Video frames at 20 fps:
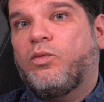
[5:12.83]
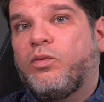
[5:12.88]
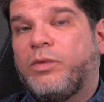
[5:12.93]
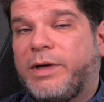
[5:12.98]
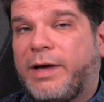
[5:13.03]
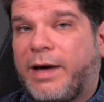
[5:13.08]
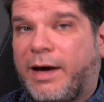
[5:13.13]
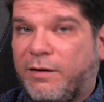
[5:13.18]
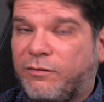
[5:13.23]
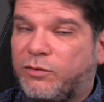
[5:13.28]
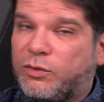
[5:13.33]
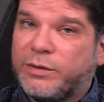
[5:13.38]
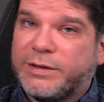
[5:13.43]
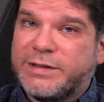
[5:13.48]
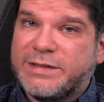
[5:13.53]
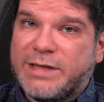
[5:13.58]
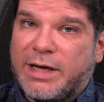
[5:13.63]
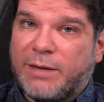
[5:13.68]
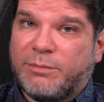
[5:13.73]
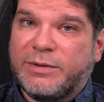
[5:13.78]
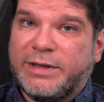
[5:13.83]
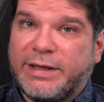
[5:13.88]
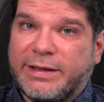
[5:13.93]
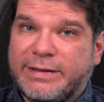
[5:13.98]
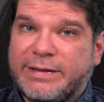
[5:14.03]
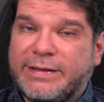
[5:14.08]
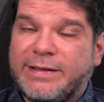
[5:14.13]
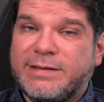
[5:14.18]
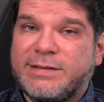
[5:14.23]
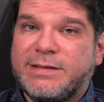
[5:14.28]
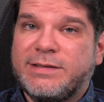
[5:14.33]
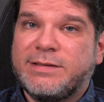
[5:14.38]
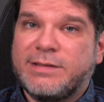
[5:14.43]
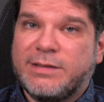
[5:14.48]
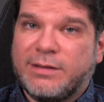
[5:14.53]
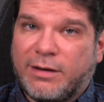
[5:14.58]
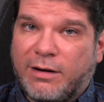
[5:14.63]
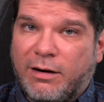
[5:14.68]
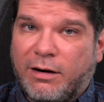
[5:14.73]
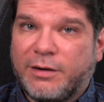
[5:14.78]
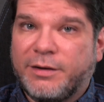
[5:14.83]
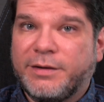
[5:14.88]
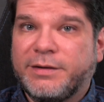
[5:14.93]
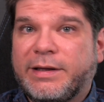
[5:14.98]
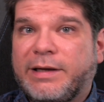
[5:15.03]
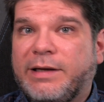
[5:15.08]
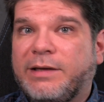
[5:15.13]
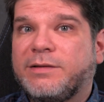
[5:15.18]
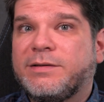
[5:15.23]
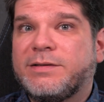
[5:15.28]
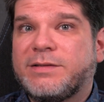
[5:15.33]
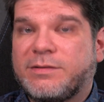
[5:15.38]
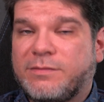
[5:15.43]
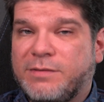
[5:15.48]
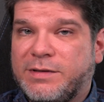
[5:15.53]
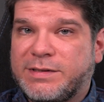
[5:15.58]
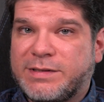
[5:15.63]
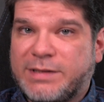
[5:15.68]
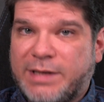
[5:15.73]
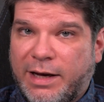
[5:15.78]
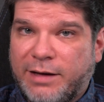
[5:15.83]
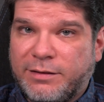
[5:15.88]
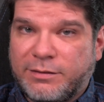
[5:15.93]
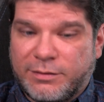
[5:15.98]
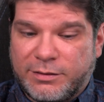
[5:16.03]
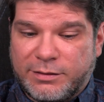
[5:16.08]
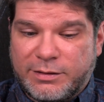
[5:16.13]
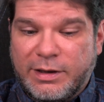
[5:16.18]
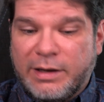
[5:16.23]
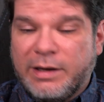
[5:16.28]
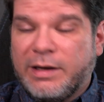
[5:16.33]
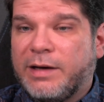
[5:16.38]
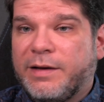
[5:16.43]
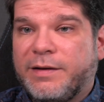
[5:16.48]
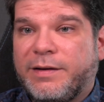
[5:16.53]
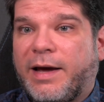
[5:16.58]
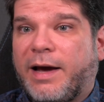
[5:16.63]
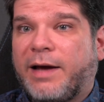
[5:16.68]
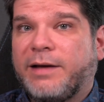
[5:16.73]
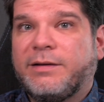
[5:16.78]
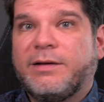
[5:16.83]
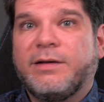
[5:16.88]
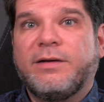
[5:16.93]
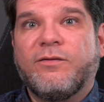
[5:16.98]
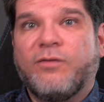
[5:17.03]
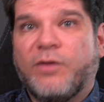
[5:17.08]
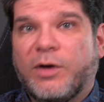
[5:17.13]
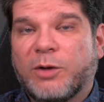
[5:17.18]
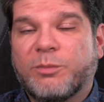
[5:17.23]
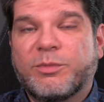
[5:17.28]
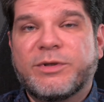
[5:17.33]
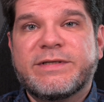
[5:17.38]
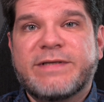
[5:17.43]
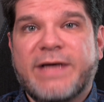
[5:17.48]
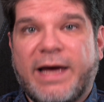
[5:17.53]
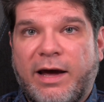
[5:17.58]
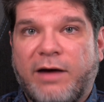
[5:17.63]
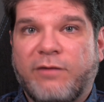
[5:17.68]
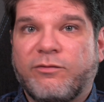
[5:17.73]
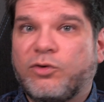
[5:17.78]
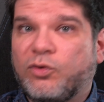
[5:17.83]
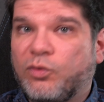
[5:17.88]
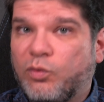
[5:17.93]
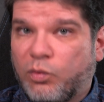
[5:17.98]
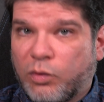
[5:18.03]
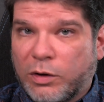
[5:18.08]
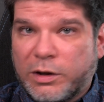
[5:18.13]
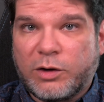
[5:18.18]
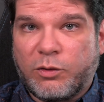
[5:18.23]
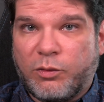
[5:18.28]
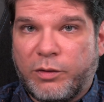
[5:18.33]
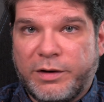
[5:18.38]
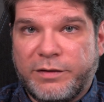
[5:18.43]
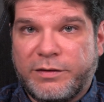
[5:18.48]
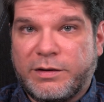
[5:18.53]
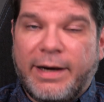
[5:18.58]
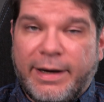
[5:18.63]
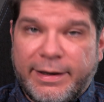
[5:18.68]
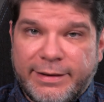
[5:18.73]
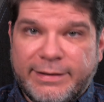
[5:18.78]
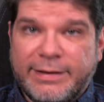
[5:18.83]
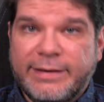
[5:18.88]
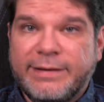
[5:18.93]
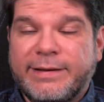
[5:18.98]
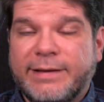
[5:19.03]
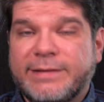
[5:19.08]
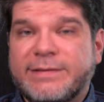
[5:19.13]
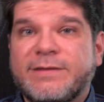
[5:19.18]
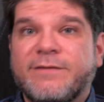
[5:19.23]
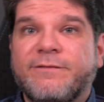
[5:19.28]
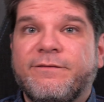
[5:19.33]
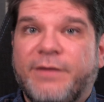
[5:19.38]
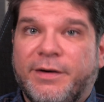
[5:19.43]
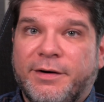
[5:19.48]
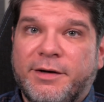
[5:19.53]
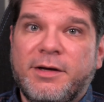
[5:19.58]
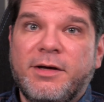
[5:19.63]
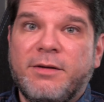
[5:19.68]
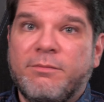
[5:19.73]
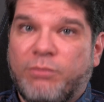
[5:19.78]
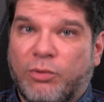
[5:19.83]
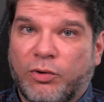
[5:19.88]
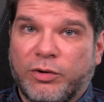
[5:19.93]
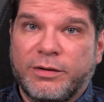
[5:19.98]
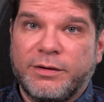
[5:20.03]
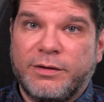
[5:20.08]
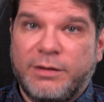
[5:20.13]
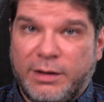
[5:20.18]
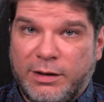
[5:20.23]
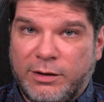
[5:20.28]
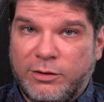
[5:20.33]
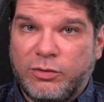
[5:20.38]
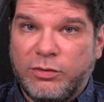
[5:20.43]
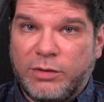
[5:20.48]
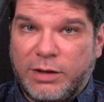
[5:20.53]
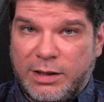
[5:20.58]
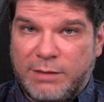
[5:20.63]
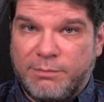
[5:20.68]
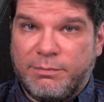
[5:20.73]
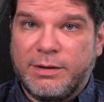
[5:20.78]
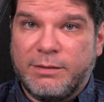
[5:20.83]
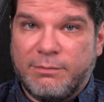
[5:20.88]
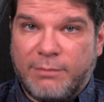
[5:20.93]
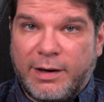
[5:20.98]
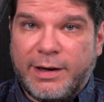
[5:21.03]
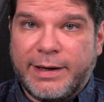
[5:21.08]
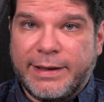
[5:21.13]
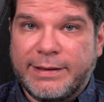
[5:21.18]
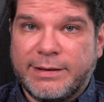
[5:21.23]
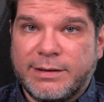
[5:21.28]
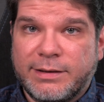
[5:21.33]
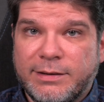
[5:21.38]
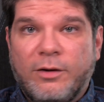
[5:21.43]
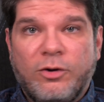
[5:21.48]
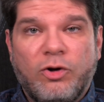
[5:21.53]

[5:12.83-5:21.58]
We have to accept that this is the current industry standard that the developers have to work with. I think that's a very important thing to keep in mind.